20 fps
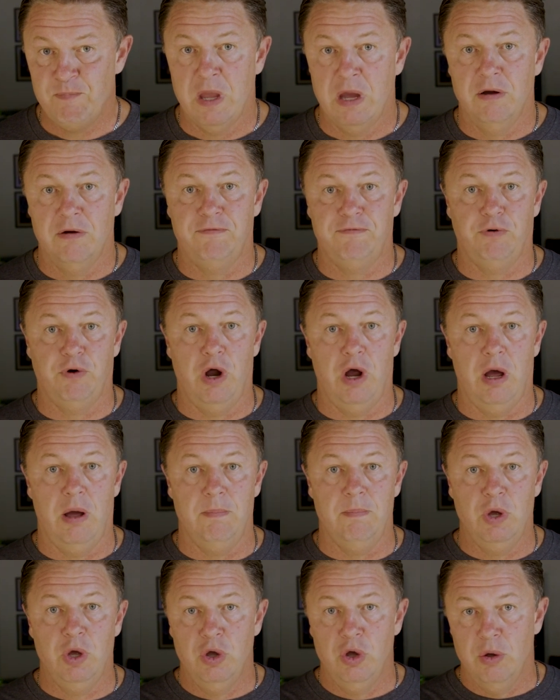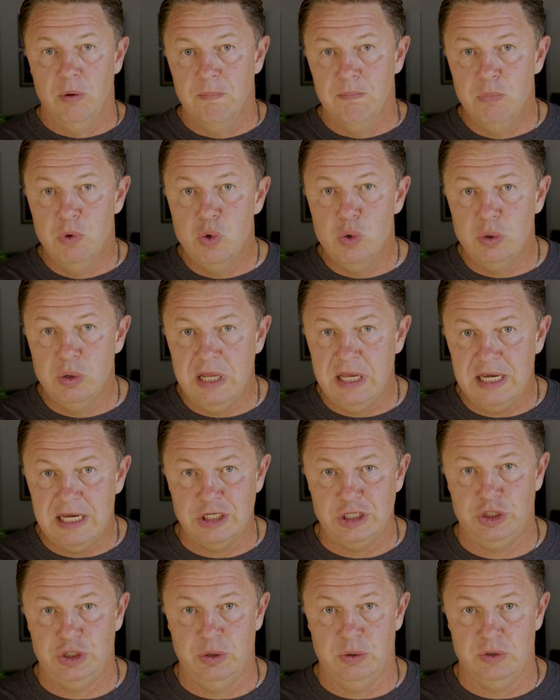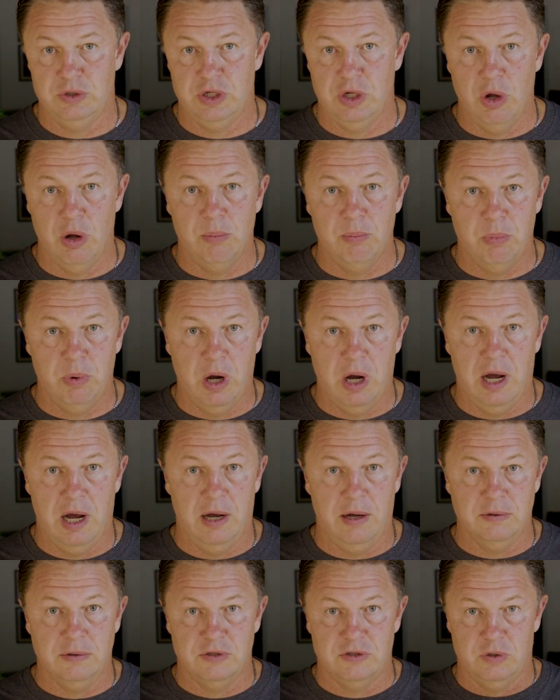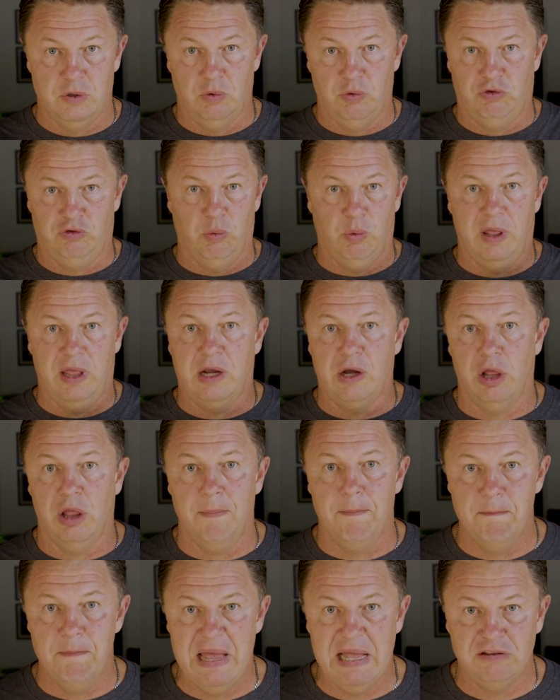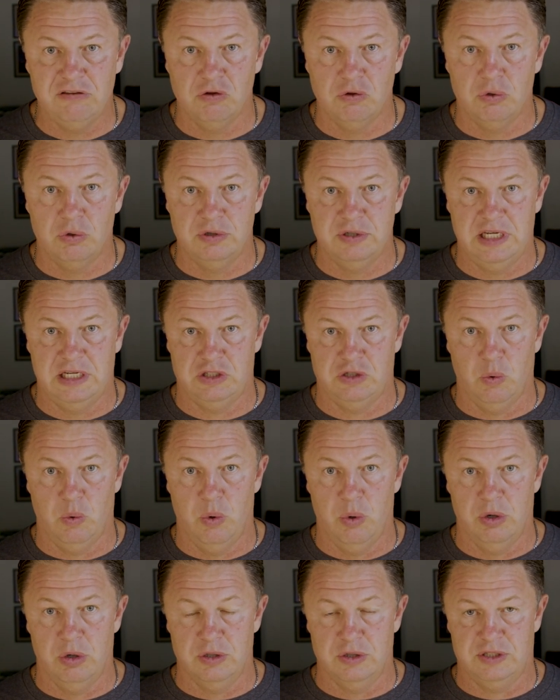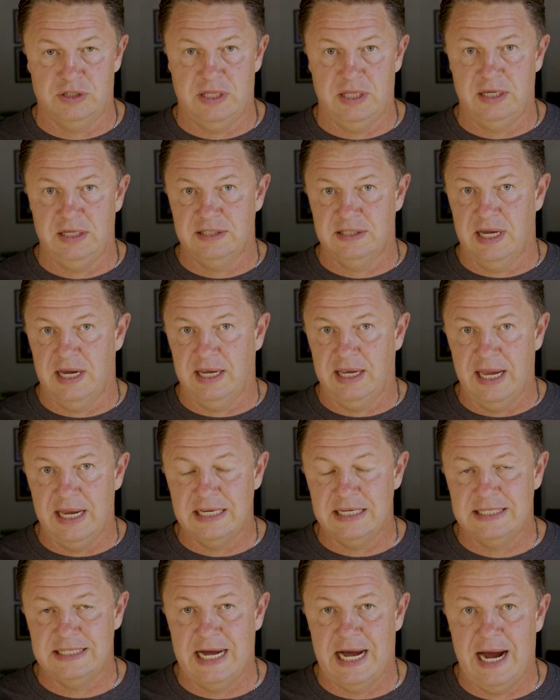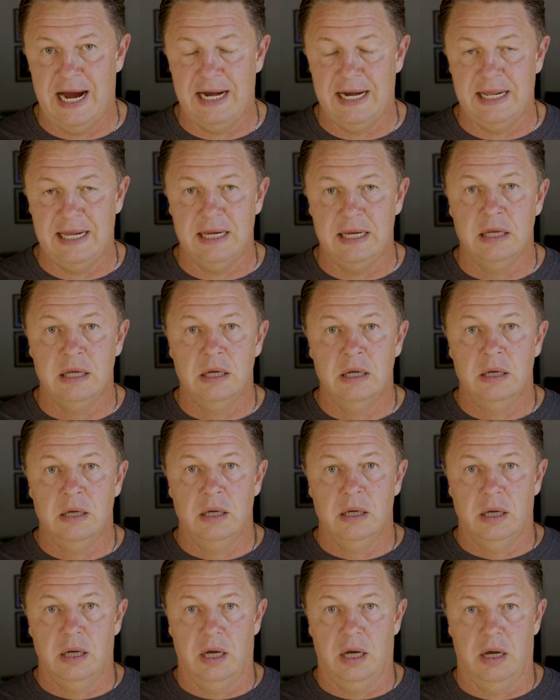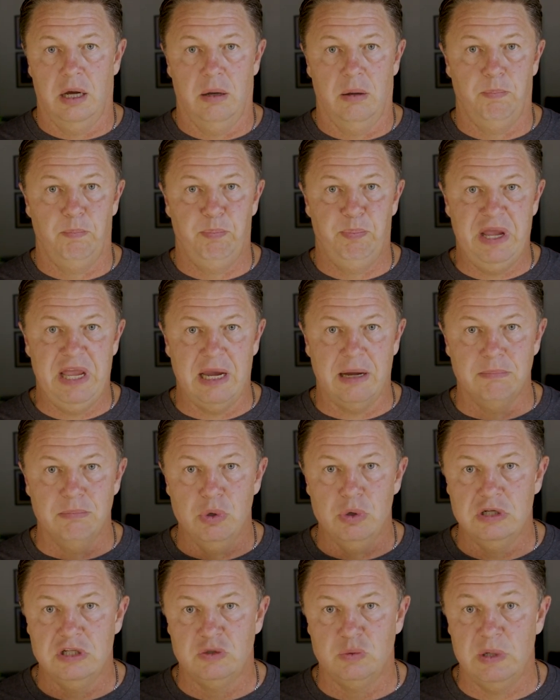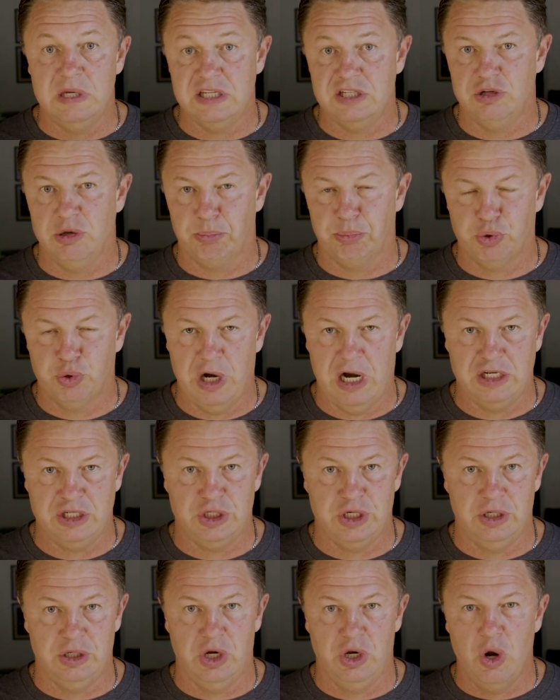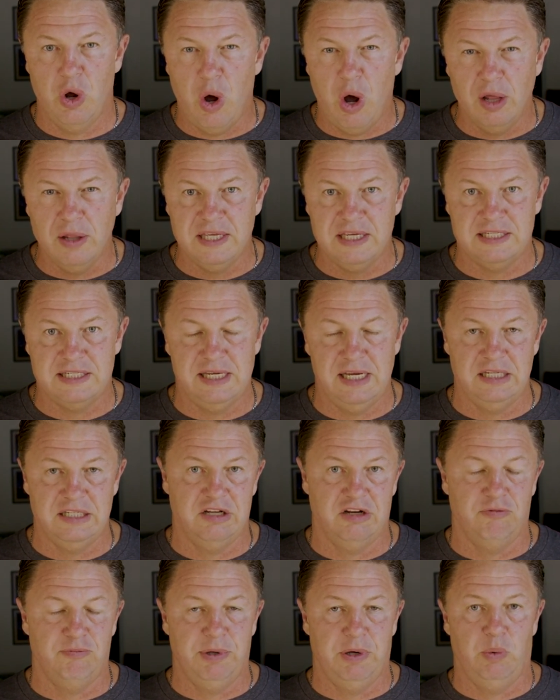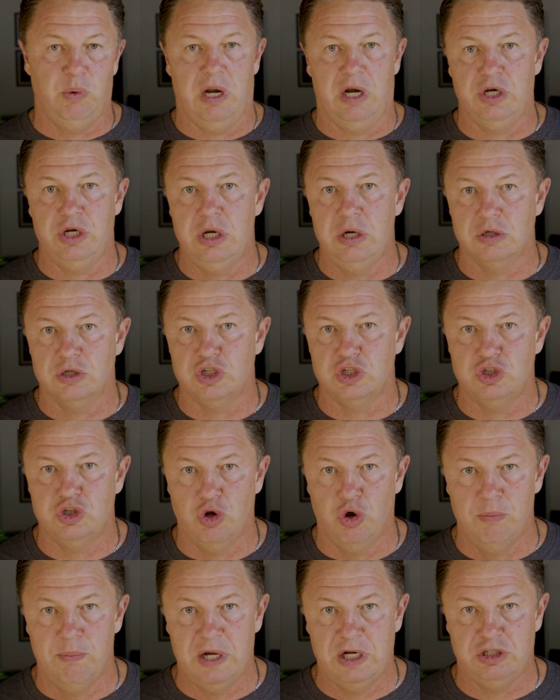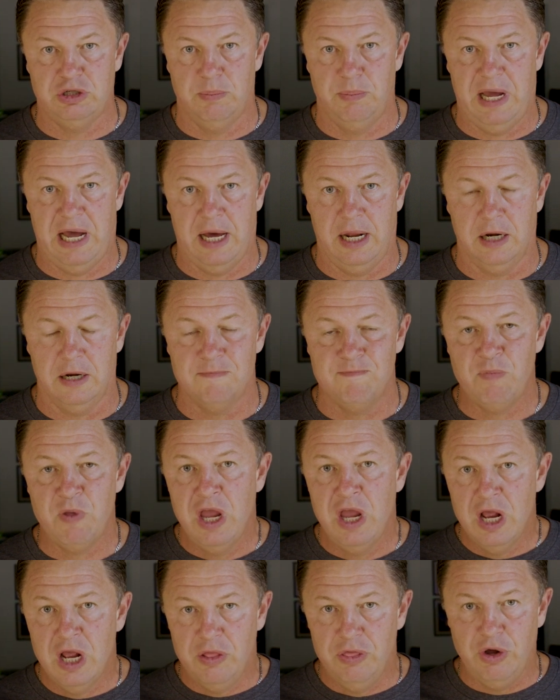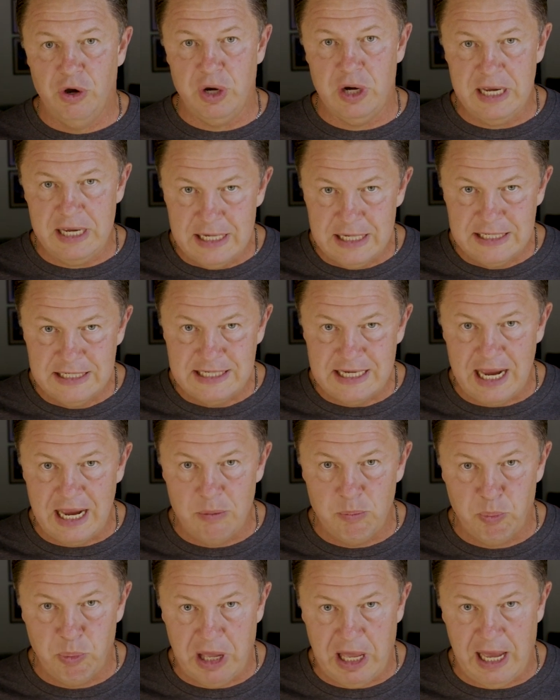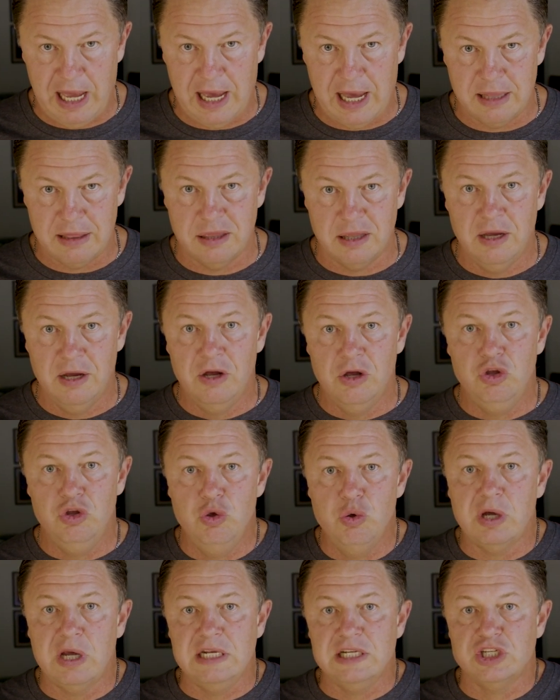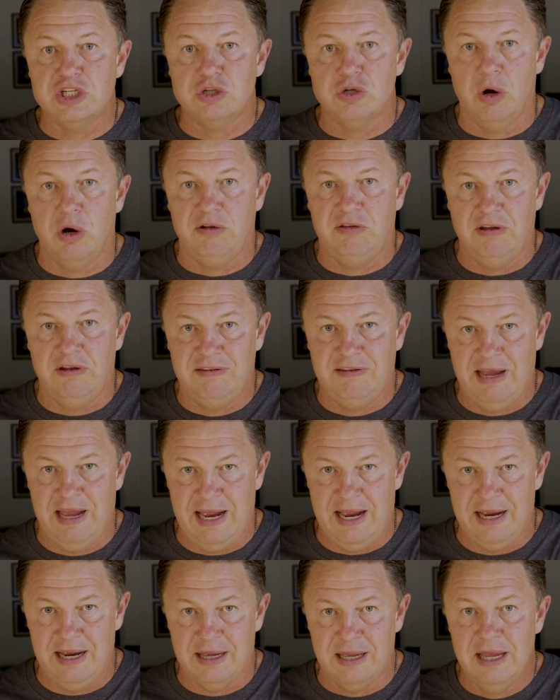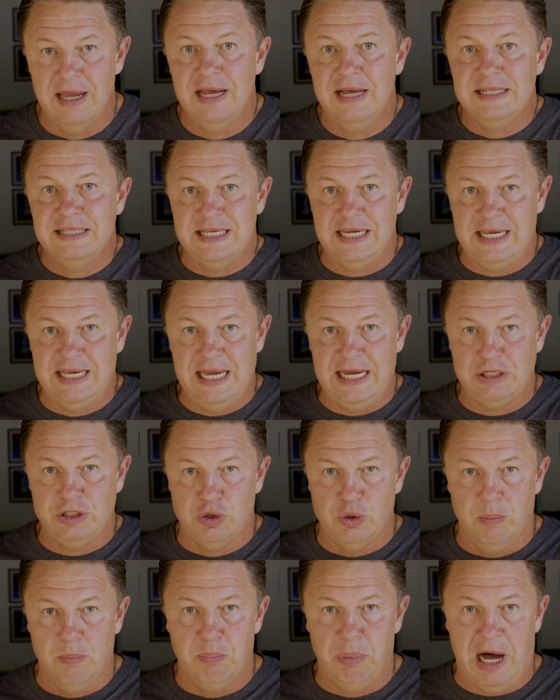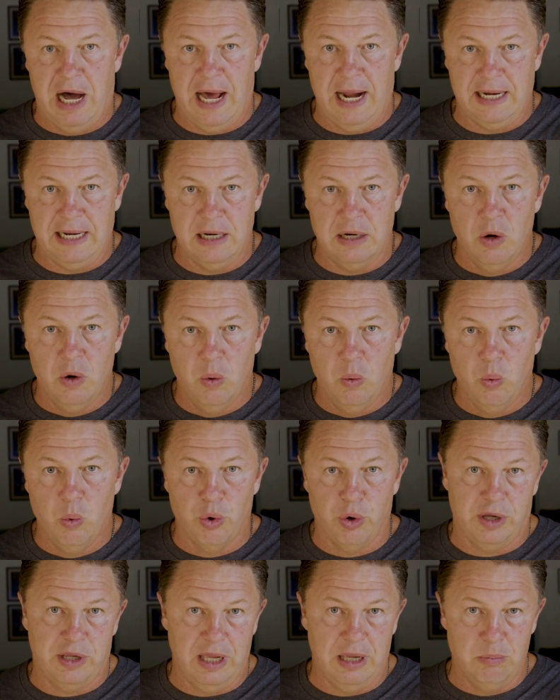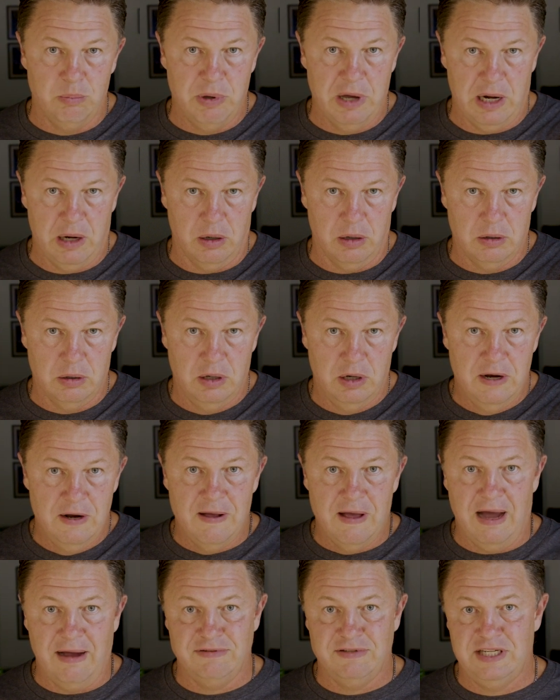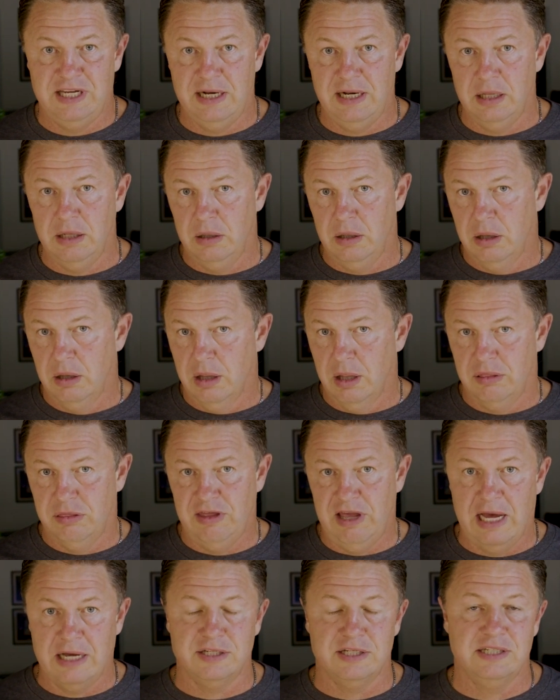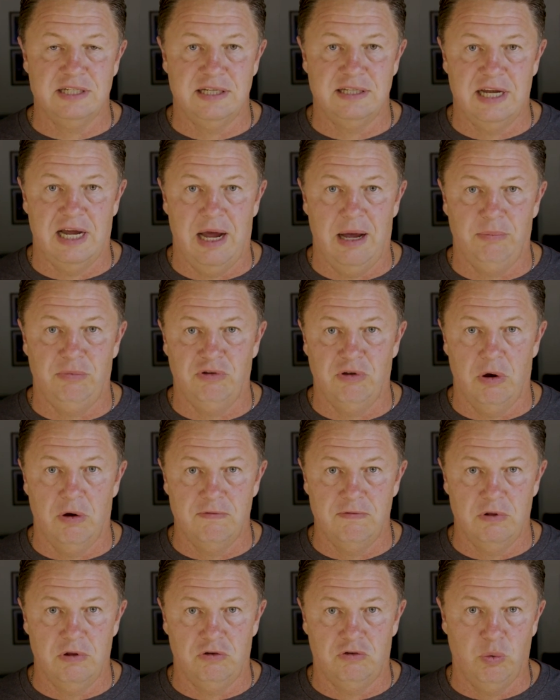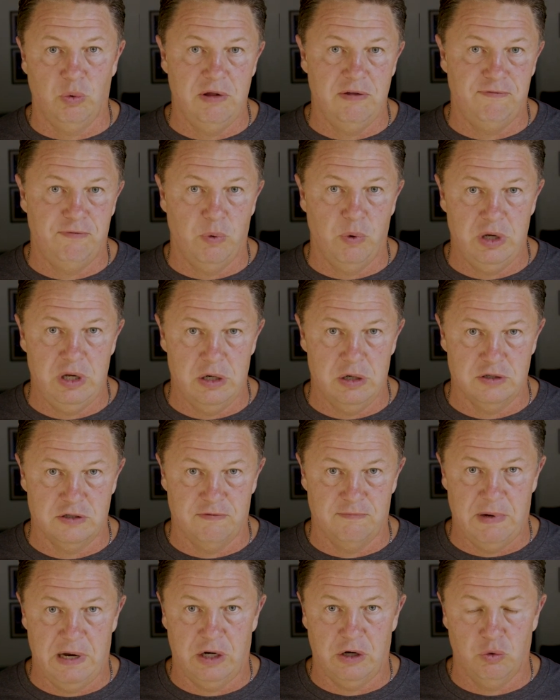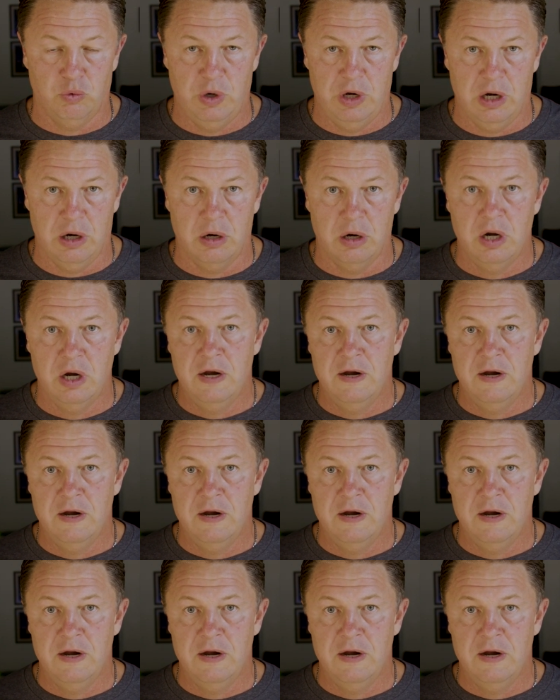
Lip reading: from mood issues, it's what do they call it, mental disorders, things like anxiety, big mood swings, depression, all these things that have been around. You hear so much about it. There is a path you can start to take to get your body working better. I've seen it thousands of times over the 24 years of my career.